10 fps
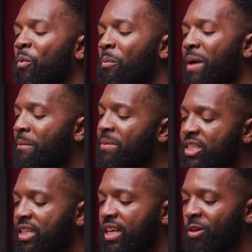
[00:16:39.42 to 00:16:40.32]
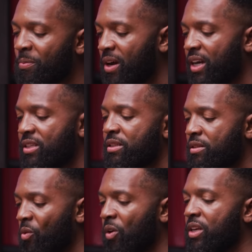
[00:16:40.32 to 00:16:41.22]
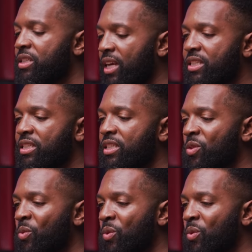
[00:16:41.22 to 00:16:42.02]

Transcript: Matt mentioned enterprise organizations,